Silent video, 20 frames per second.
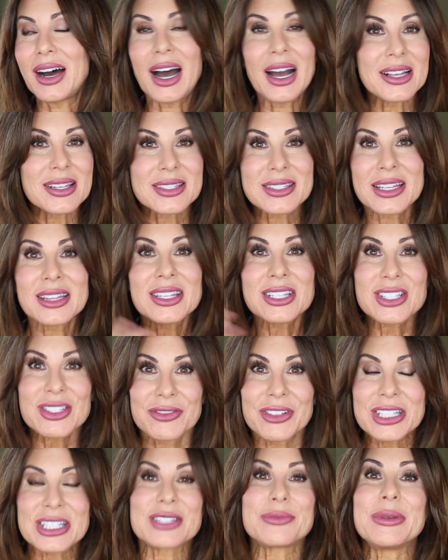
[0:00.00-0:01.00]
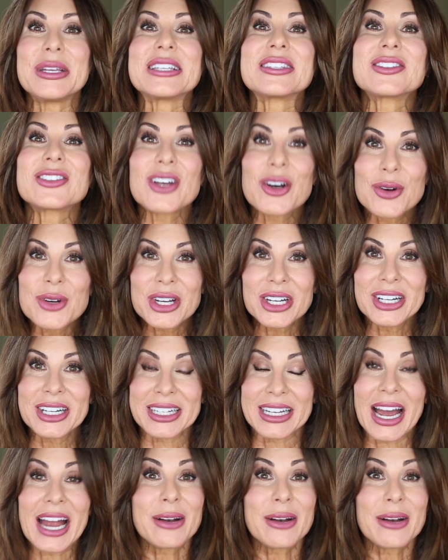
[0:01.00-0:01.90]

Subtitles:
I said, this fits me so good.